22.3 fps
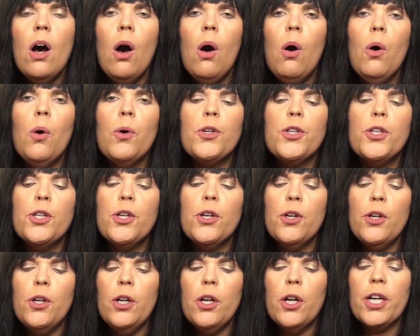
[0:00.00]
oh,
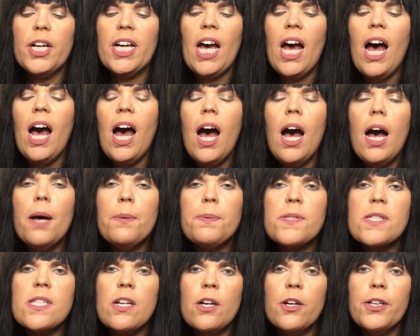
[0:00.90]
you look
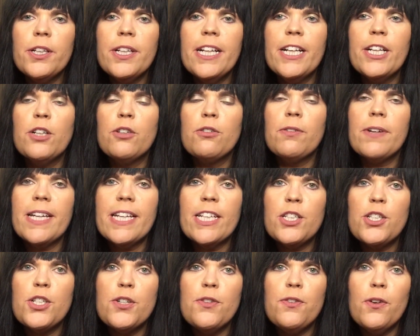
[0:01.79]
absolutely
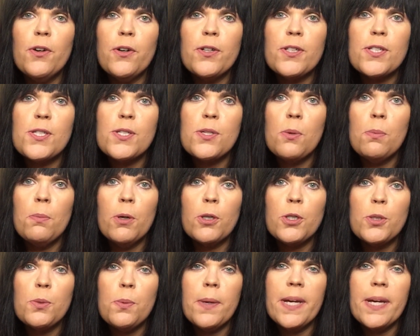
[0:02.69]
great, you've lost so much